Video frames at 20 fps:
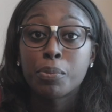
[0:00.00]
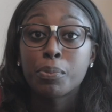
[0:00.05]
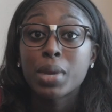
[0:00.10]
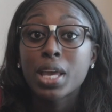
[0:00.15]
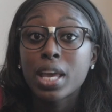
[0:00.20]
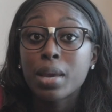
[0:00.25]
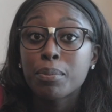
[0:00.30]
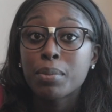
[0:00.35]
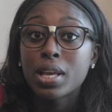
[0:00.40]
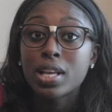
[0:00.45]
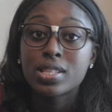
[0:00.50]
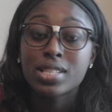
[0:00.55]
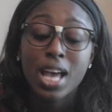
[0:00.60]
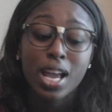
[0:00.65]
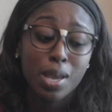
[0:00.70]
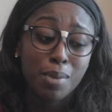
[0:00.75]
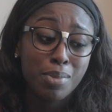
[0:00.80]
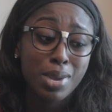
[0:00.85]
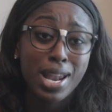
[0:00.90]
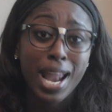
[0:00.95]
me, it means I
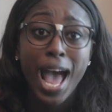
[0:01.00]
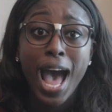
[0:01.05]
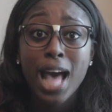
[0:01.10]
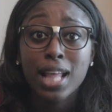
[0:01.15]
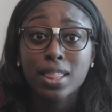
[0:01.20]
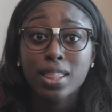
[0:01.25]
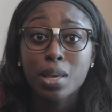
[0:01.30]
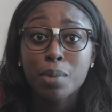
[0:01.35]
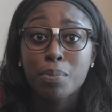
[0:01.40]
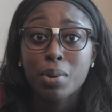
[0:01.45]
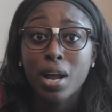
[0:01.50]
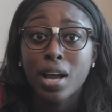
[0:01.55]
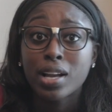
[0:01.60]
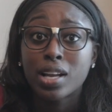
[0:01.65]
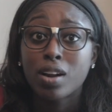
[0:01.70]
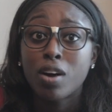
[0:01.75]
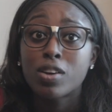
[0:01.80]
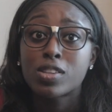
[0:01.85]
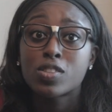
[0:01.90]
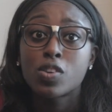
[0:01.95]
can be an athlete, but I
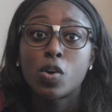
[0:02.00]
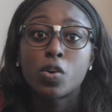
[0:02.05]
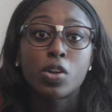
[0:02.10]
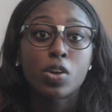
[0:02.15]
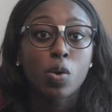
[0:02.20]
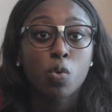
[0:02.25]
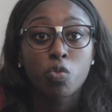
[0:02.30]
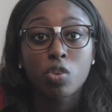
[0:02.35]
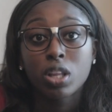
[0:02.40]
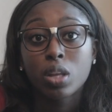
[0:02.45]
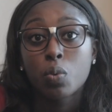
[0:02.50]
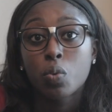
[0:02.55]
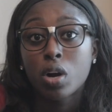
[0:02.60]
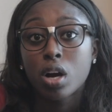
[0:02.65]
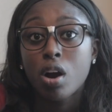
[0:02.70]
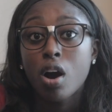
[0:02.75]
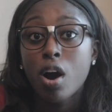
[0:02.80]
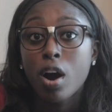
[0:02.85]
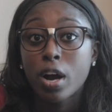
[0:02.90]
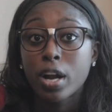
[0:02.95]
can also, you know, really
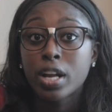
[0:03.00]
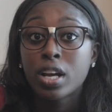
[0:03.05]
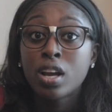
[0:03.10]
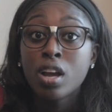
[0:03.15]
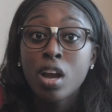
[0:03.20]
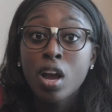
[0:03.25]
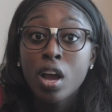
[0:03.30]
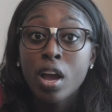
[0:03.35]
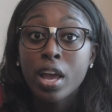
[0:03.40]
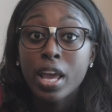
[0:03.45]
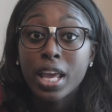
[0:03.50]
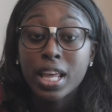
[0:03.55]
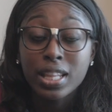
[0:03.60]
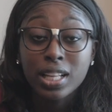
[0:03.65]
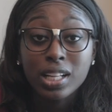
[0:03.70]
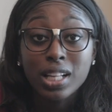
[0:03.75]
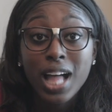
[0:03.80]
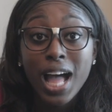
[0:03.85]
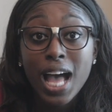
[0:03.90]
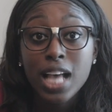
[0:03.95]
work hard in
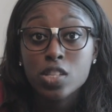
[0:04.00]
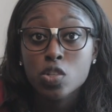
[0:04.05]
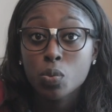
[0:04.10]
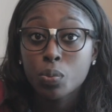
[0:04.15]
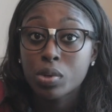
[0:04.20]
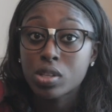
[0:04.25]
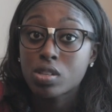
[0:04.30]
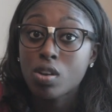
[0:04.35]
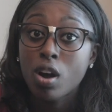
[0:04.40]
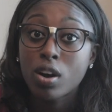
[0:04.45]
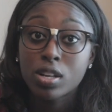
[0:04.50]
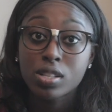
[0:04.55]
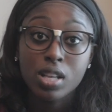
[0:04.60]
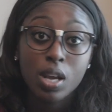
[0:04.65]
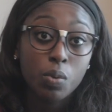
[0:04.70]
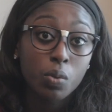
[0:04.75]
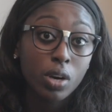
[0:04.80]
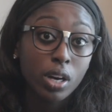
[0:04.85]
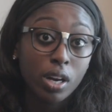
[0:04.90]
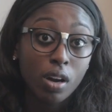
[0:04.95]
the classroom as hard as I
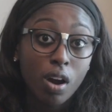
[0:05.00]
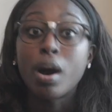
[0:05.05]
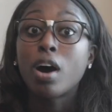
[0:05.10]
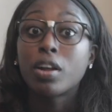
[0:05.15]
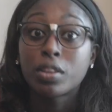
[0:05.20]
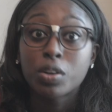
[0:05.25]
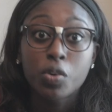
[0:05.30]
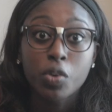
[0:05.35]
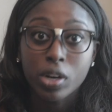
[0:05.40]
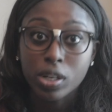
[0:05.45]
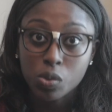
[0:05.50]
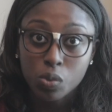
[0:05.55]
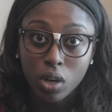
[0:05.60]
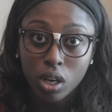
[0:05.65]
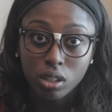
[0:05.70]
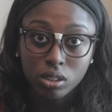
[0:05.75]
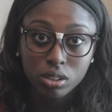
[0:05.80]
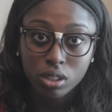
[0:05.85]
work on the court as well.